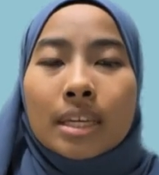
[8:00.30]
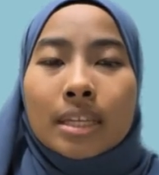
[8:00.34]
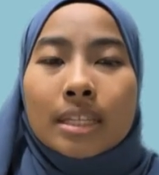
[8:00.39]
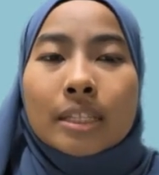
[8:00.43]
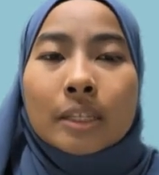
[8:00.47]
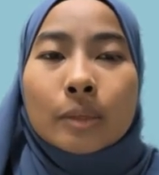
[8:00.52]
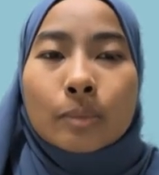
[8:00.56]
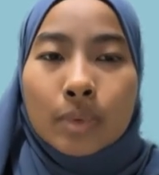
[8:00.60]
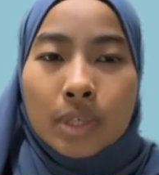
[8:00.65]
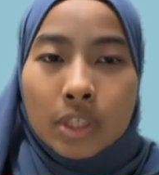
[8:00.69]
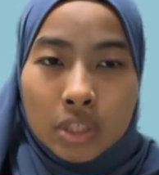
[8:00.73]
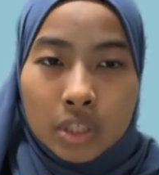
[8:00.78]
is
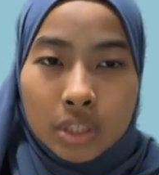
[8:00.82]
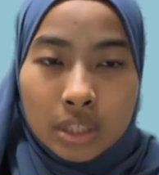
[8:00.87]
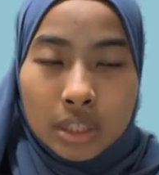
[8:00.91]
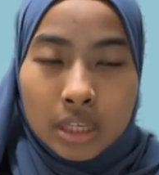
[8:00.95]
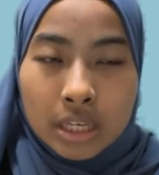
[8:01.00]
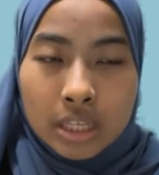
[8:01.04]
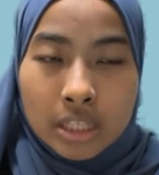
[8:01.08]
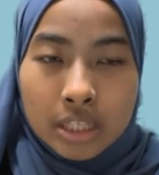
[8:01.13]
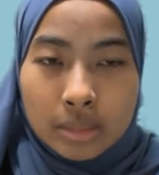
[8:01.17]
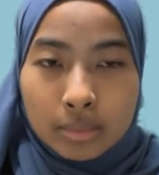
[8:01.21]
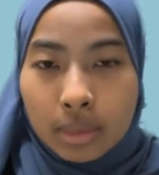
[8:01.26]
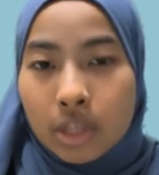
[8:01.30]

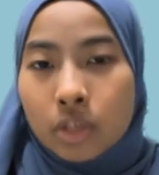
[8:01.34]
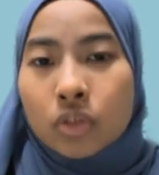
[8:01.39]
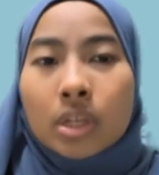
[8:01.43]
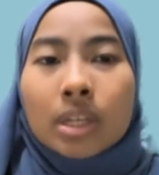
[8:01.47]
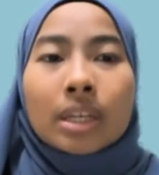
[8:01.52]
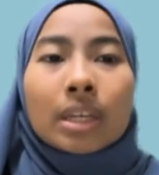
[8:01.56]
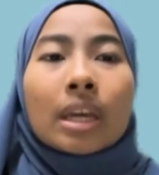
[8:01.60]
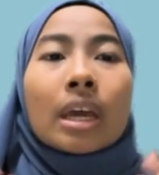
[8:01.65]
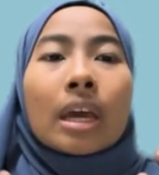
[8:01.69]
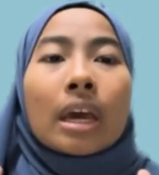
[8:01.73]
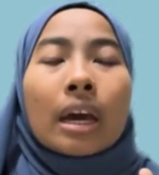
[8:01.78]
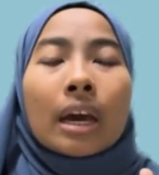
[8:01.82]

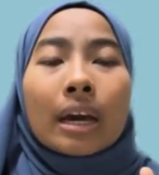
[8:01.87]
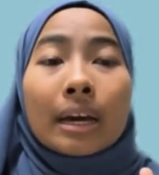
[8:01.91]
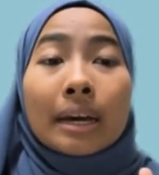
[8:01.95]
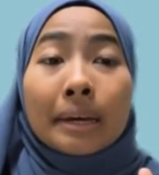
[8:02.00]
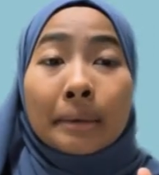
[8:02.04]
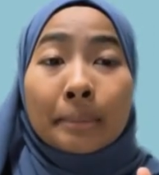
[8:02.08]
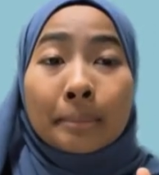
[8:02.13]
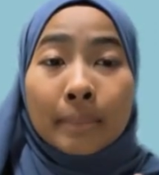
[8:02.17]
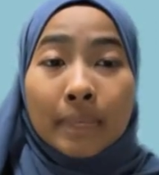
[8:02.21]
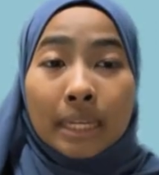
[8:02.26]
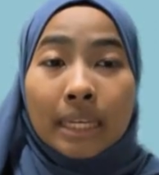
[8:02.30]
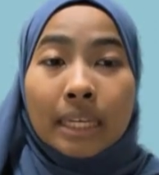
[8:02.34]
symmetric,
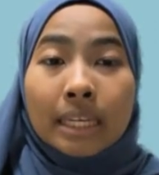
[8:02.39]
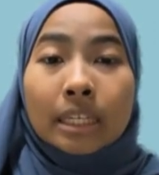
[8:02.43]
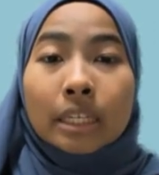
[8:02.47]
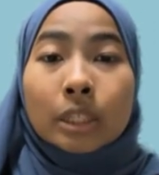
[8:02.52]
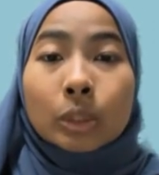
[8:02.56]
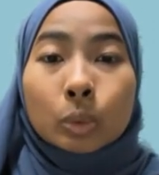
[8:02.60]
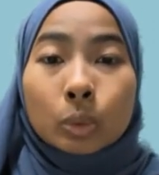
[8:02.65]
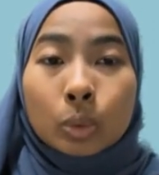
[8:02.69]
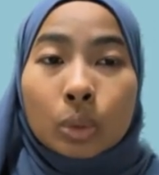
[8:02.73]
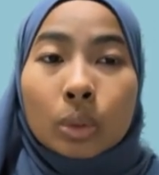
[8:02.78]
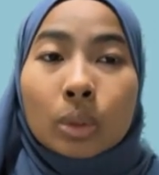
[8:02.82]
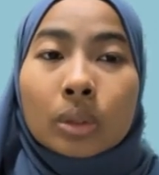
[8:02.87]
meaning
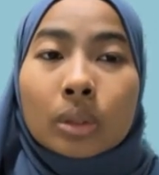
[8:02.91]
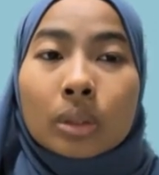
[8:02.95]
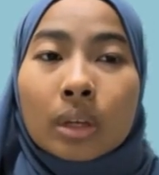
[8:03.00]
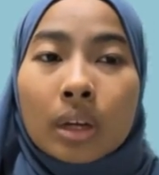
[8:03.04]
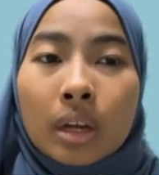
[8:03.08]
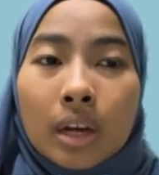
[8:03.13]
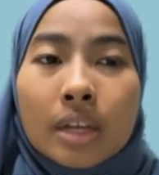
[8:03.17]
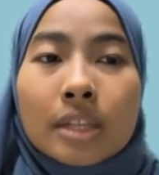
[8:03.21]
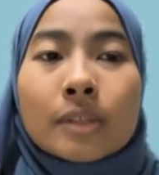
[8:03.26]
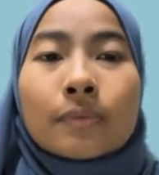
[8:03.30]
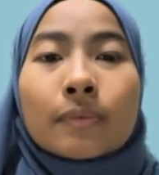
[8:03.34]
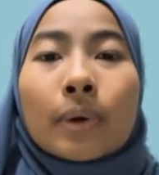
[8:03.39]
the toll
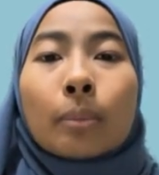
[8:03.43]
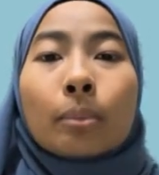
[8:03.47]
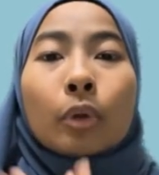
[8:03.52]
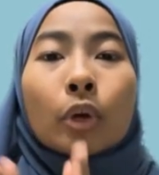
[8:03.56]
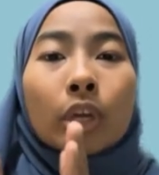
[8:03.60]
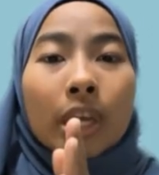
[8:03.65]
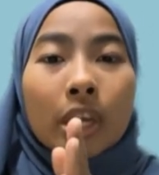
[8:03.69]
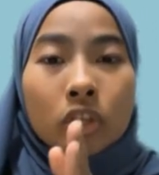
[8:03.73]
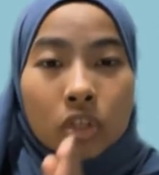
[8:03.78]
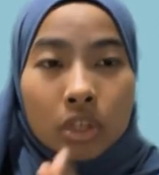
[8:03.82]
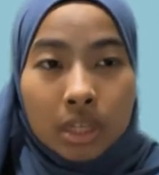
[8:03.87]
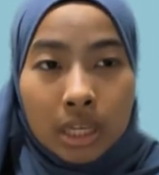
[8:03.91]
cost from
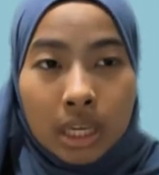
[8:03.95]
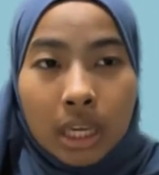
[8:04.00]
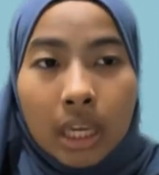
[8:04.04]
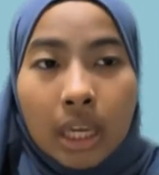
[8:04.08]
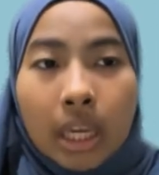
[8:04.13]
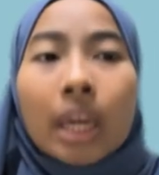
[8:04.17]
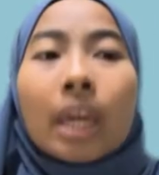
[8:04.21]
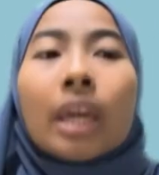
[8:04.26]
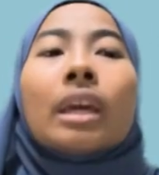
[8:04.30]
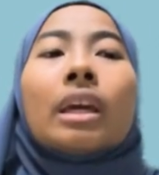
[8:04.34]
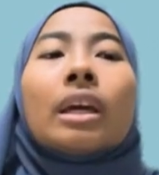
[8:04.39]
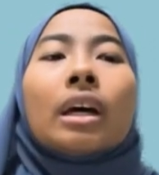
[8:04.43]
location
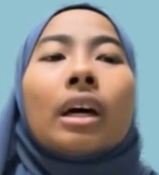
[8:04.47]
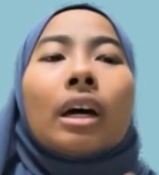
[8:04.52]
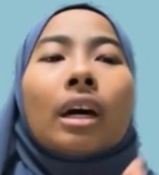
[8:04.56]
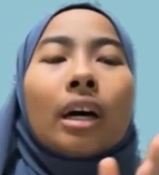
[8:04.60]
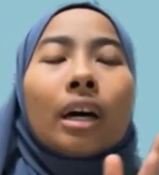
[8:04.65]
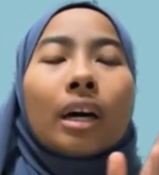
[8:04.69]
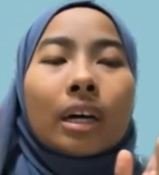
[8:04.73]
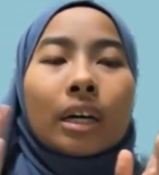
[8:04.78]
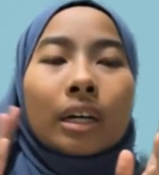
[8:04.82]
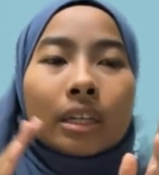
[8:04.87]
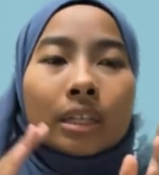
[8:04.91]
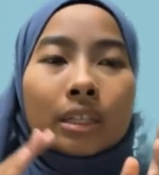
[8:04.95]
A
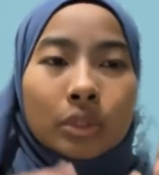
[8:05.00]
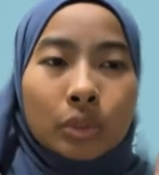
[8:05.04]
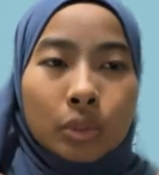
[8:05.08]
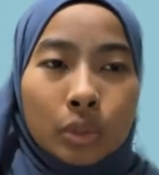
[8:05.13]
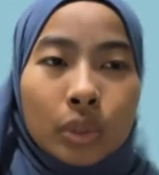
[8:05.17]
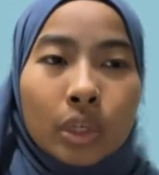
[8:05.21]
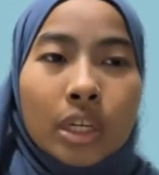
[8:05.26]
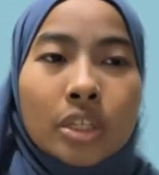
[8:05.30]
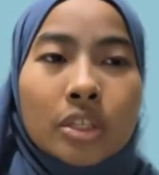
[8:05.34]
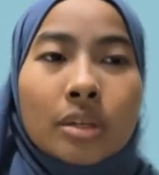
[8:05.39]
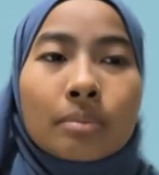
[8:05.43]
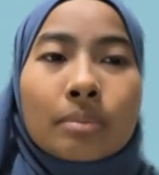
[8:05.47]
to
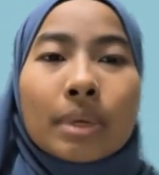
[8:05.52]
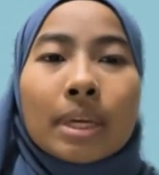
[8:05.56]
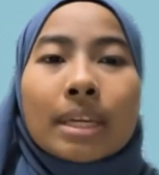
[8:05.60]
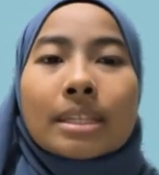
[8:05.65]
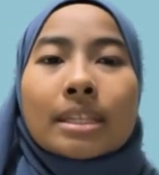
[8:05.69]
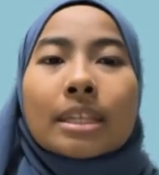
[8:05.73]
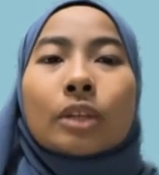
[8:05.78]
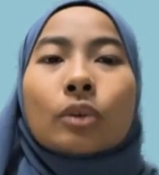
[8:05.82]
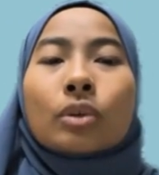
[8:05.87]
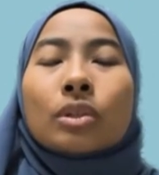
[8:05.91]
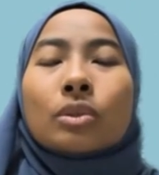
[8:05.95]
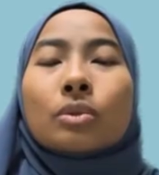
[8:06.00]
location B
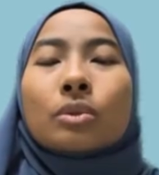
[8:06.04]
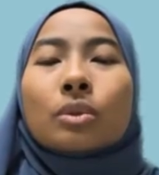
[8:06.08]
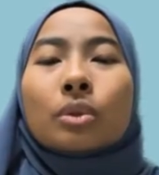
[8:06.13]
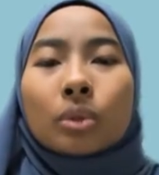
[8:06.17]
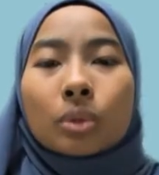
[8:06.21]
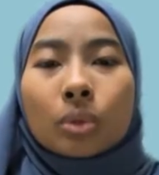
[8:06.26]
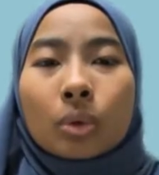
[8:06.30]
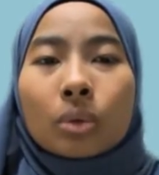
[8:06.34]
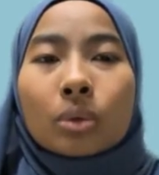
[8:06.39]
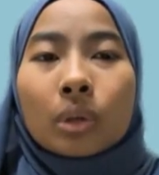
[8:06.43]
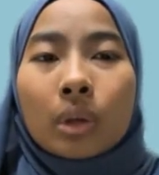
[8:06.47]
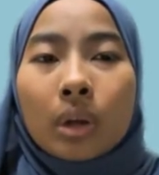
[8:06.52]
is equal to the
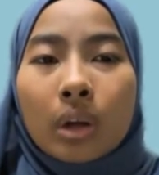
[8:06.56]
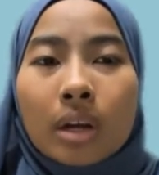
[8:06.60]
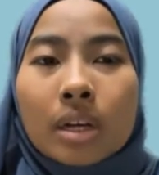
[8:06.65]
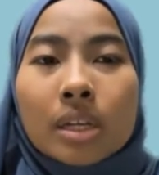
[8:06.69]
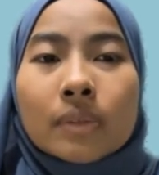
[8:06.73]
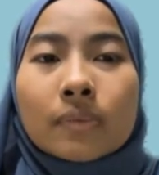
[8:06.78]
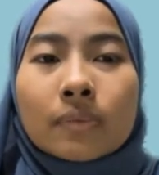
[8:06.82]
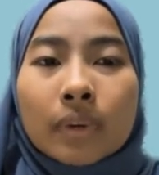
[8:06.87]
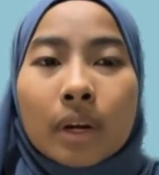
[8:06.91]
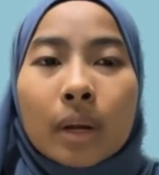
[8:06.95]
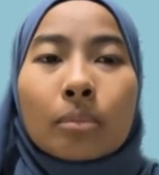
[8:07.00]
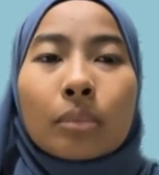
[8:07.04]
toll
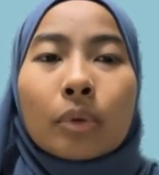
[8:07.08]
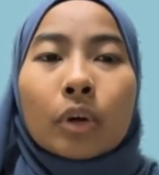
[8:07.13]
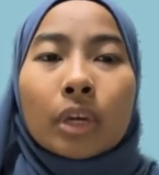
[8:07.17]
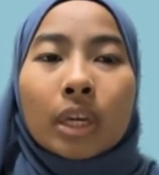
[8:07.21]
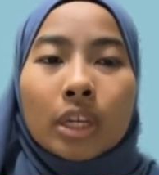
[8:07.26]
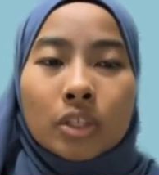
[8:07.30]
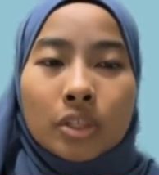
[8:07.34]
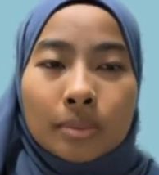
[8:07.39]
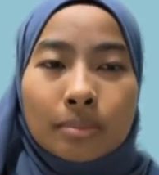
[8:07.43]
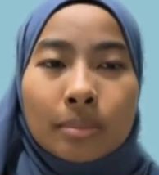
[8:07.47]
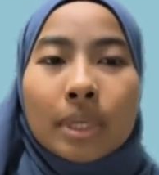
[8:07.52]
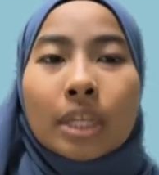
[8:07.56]
cost from
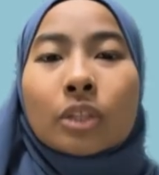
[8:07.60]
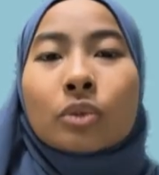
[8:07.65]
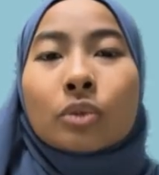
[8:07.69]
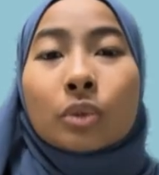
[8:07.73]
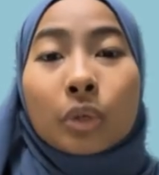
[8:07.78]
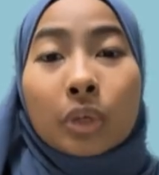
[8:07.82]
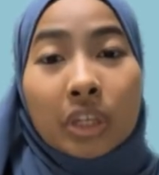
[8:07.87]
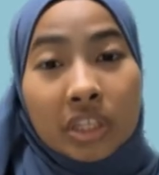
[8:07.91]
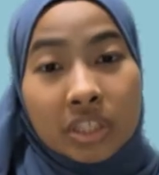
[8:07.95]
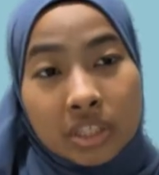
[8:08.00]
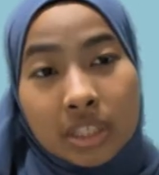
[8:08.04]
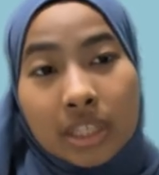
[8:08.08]
location B to
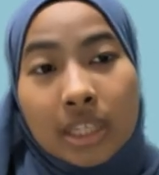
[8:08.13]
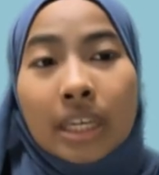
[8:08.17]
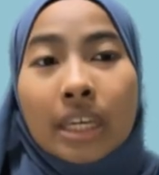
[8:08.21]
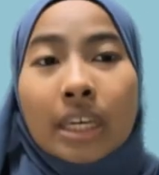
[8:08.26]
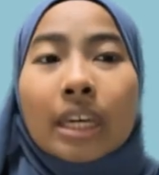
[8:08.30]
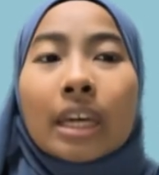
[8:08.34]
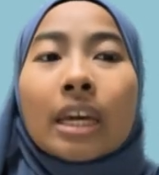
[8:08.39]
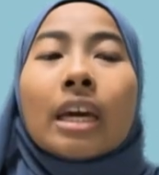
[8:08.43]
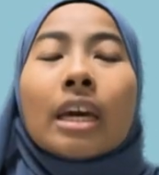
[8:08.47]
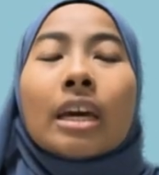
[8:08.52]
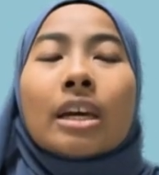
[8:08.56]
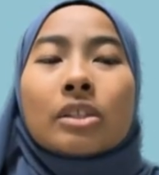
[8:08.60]
location
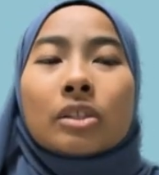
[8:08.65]
A.